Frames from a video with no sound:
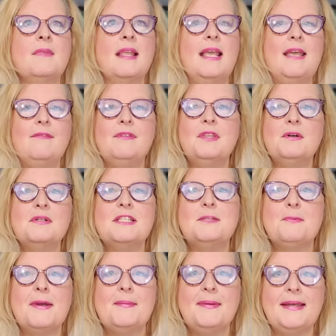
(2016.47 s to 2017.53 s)
Even though it's
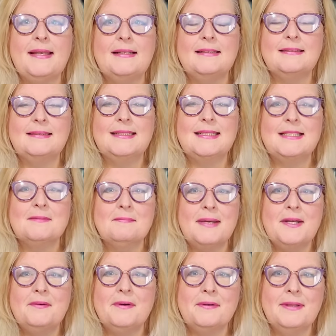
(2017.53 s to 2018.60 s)
spray paint, it's a
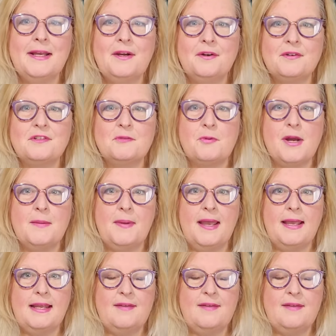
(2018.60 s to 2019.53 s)
micro layer of spray paint.